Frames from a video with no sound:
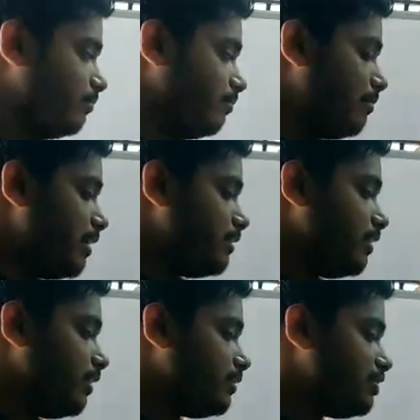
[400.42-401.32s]
by
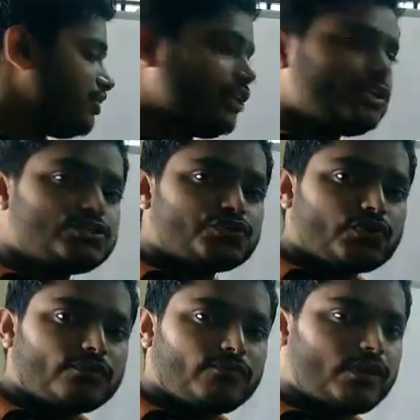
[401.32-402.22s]
the change
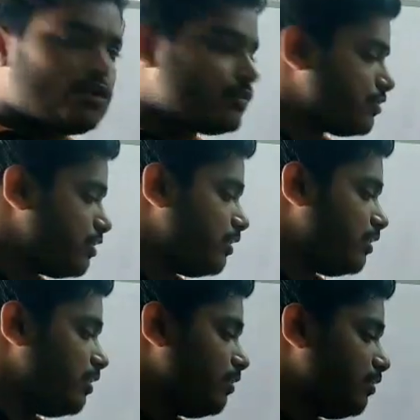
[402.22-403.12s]
of the velocity
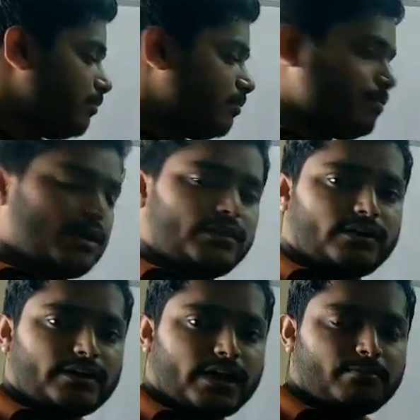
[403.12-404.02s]
by the
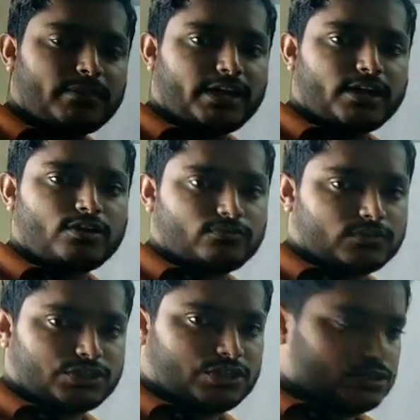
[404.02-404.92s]
time taken to
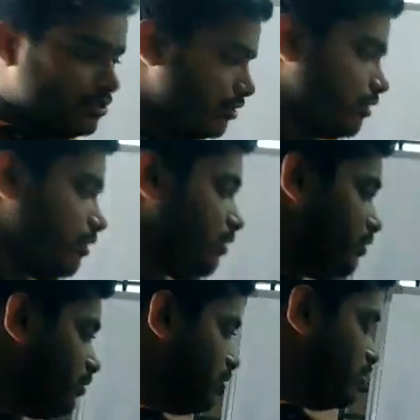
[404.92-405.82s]
the change,
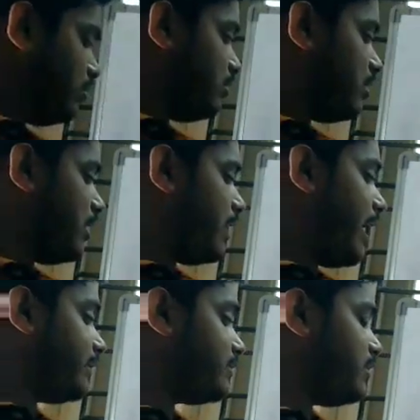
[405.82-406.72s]
and the
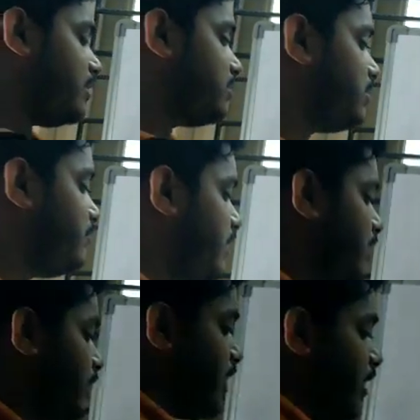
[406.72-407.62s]
acceleration we
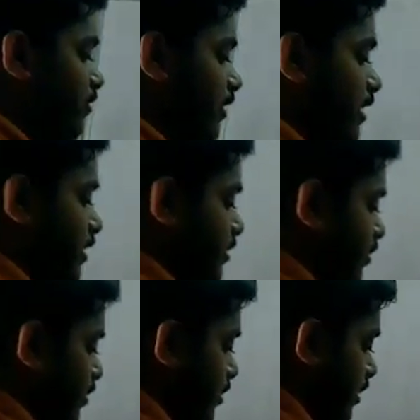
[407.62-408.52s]
can calculate
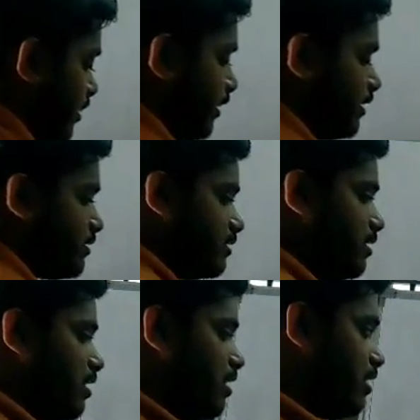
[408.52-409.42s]
in any case,
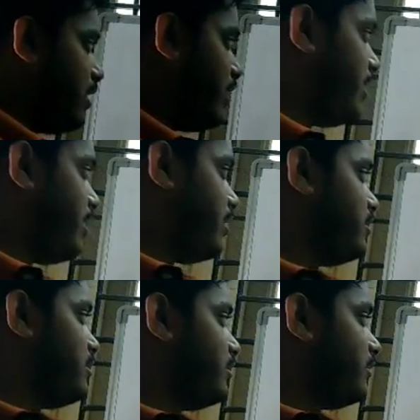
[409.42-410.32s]
and
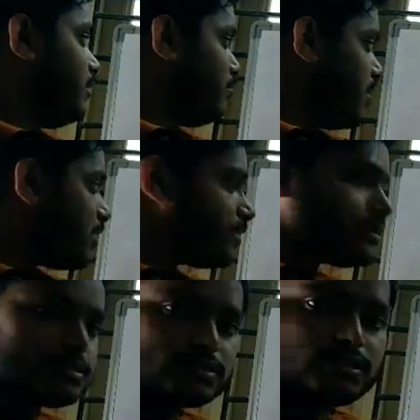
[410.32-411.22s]
the
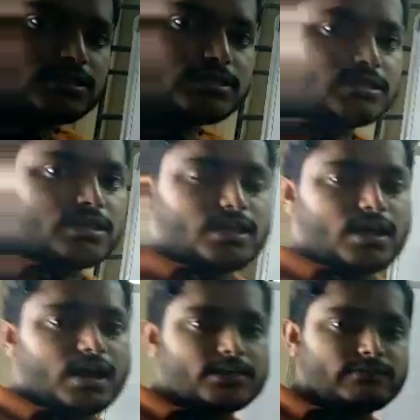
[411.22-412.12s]
mass is,
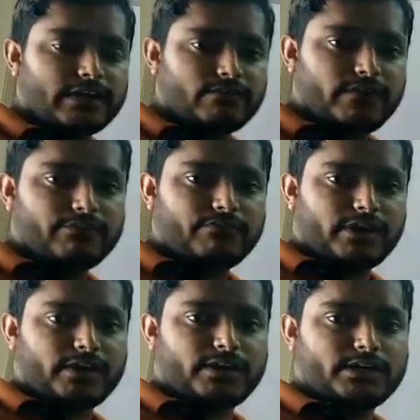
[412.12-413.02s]
as we have
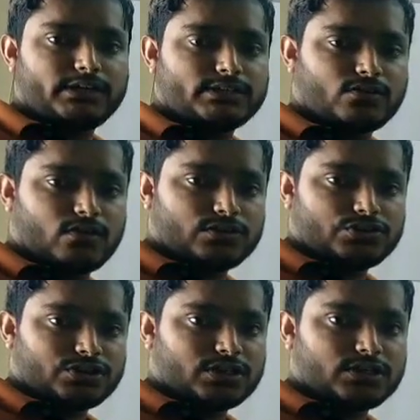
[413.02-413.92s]
defined, it is
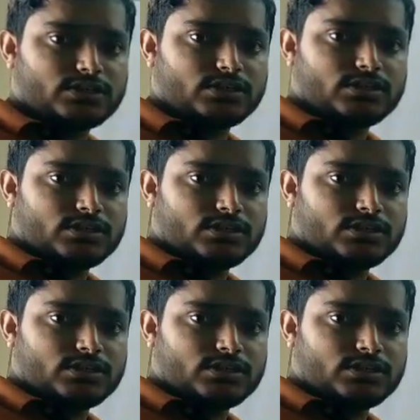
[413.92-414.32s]
constant